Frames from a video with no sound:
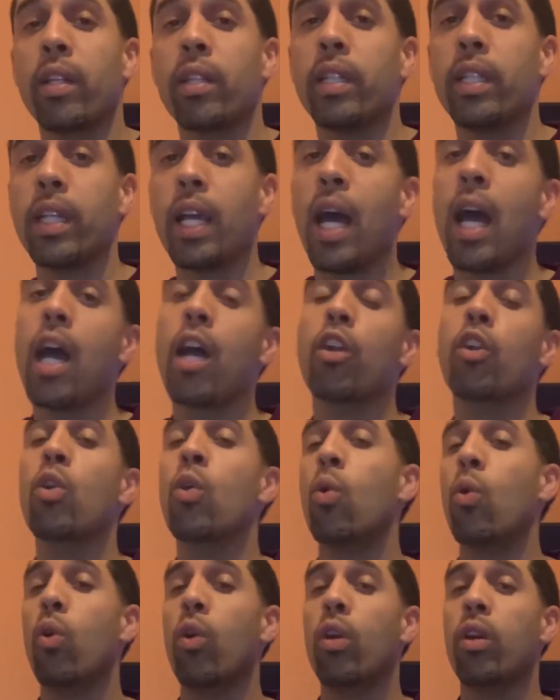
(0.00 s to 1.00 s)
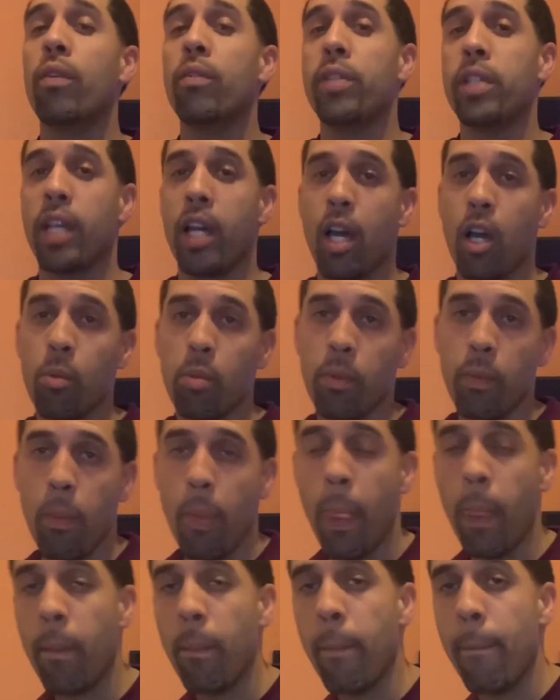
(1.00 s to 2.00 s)
the encore of the album,
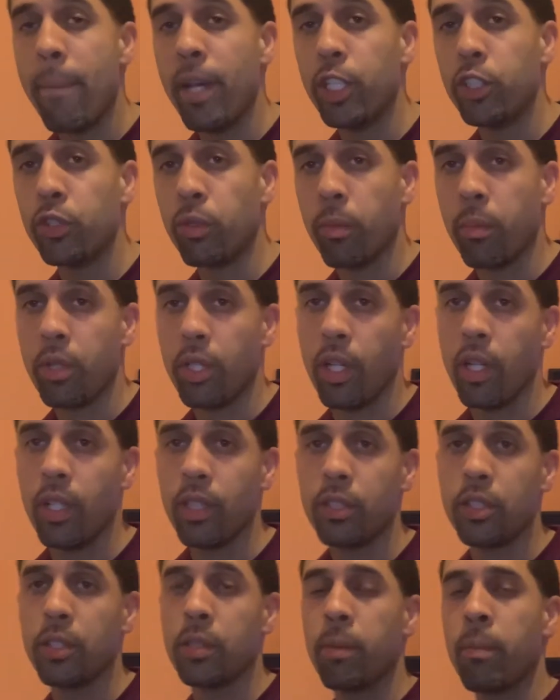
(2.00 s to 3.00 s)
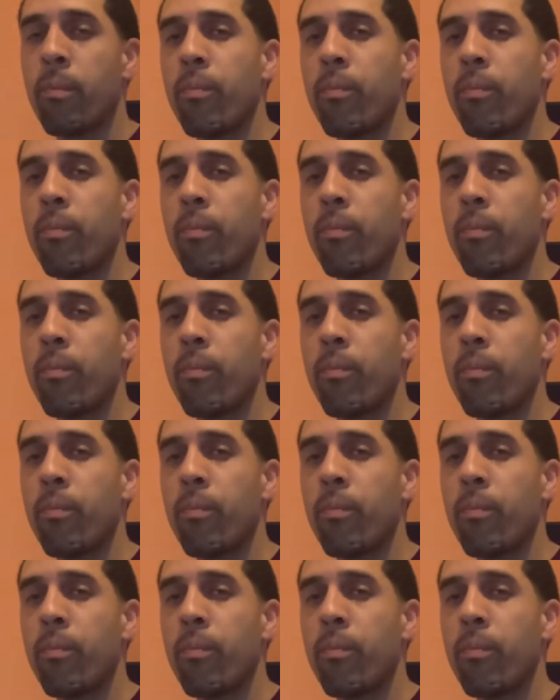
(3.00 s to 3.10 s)
Bedroom Thoughts.